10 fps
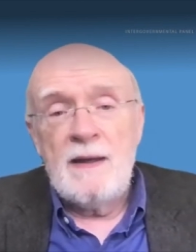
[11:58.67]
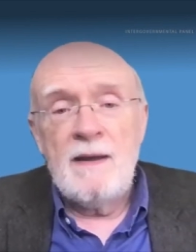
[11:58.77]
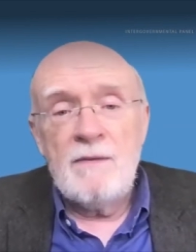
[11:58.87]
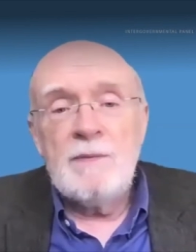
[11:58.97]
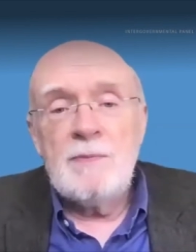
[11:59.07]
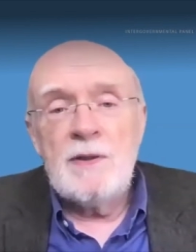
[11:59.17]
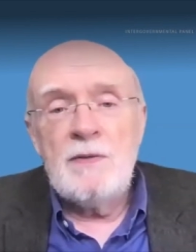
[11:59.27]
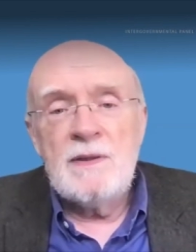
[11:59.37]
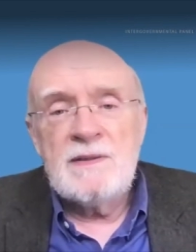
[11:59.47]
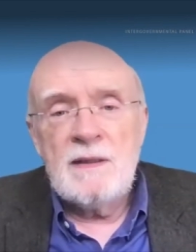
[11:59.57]
everybody
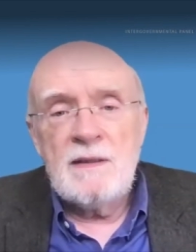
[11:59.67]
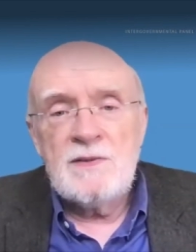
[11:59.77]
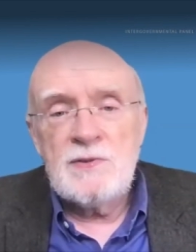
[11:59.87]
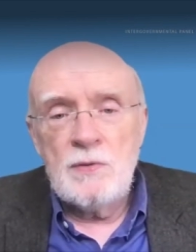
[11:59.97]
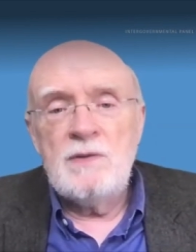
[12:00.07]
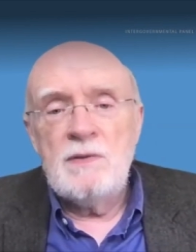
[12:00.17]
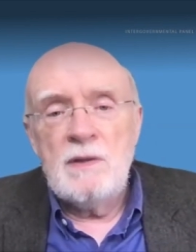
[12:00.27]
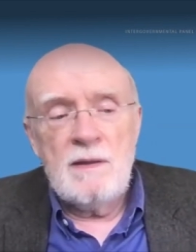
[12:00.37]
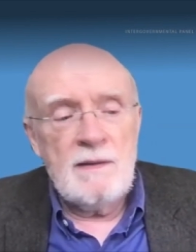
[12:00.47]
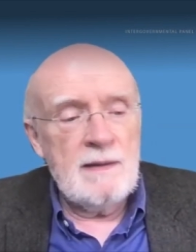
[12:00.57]
who has understood
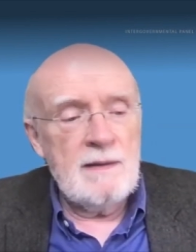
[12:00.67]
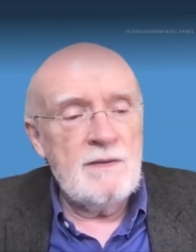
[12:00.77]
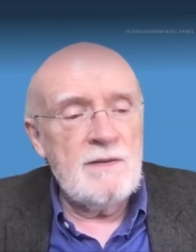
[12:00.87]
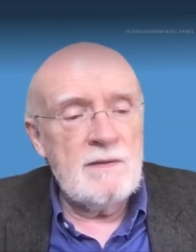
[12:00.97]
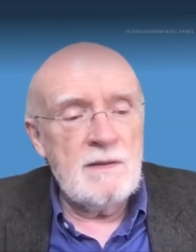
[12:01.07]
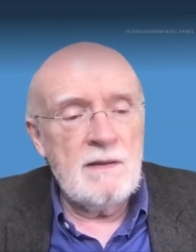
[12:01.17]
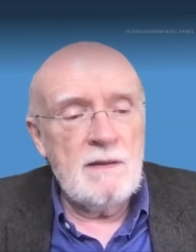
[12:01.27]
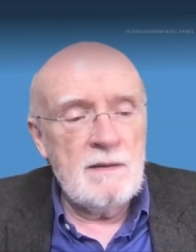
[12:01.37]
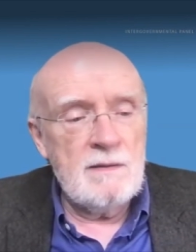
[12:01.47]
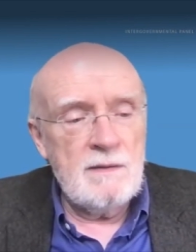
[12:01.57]
uh, that this is a,
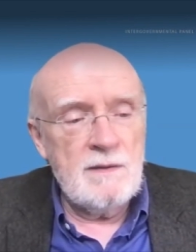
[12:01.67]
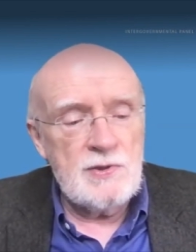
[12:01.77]
a, a